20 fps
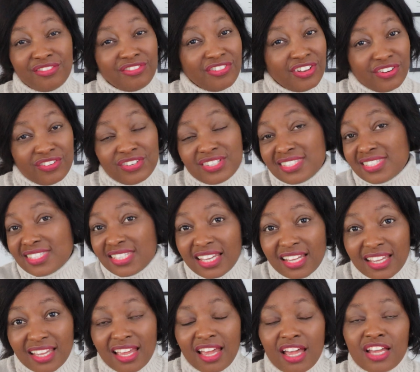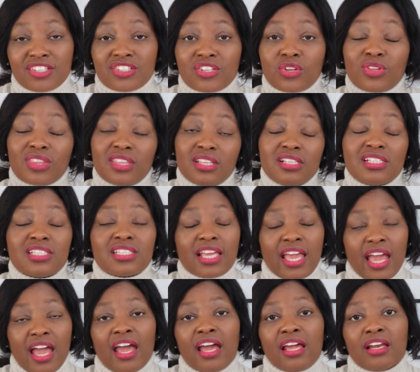very sick, so this
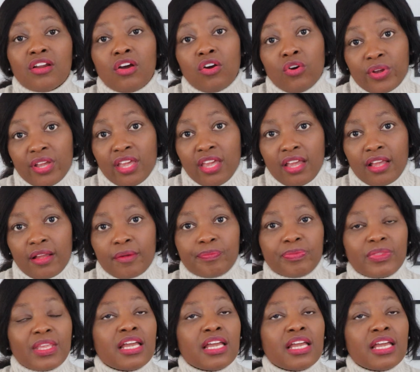can occur.